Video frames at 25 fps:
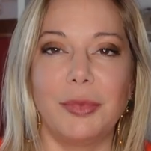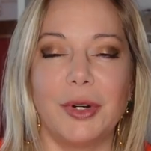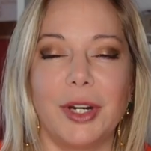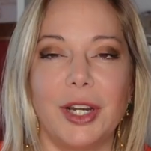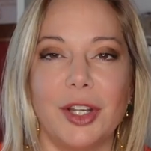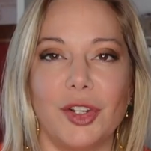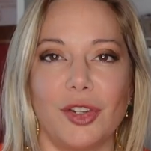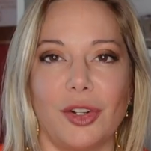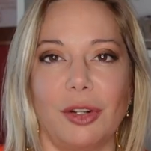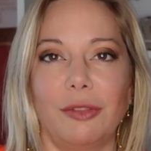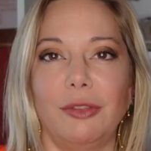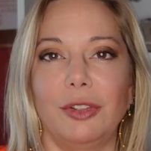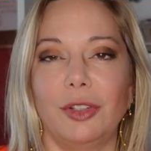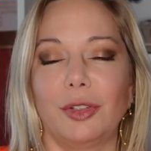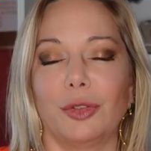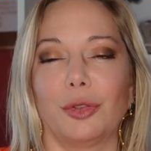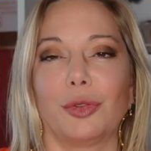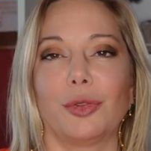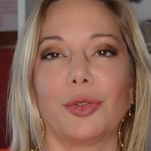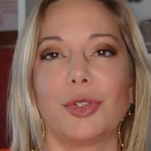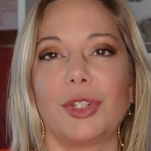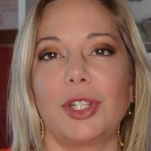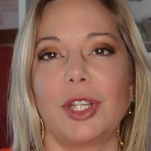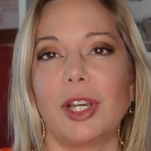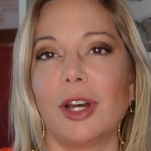by Gianvito
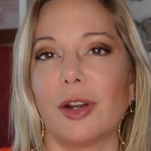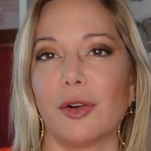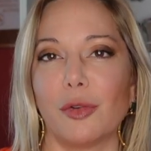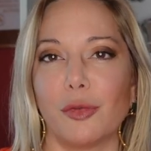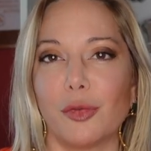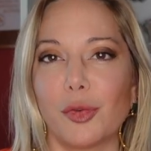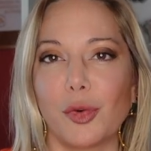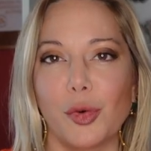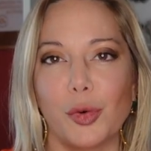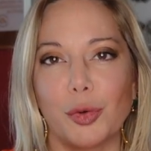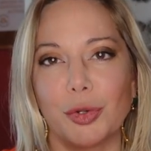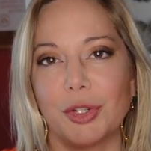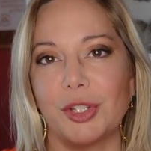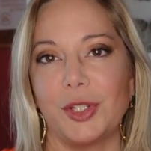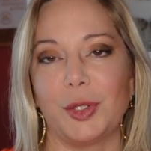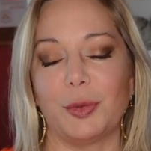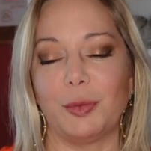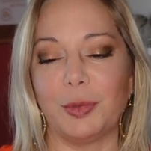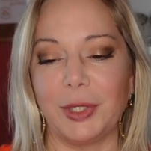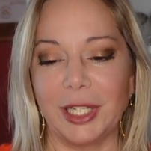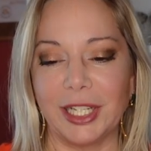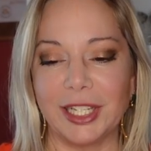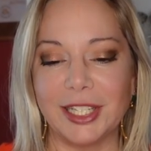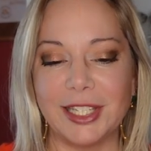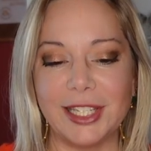Rossi are of course the
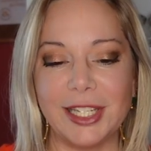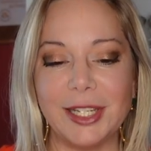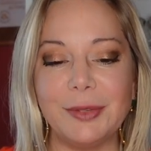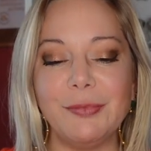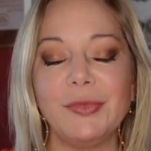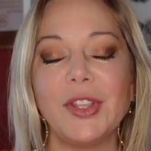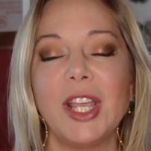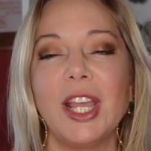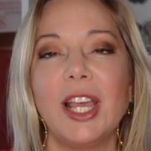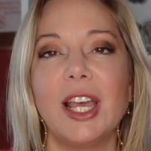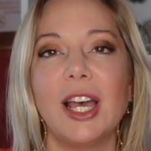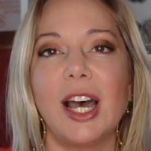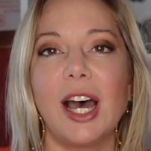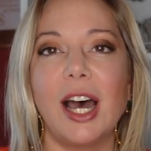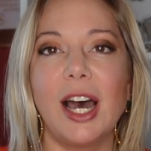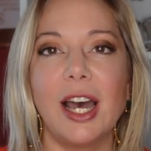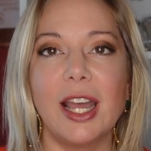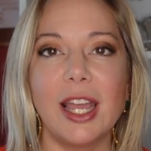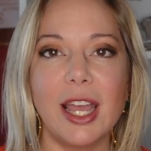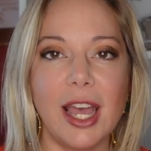plexi. I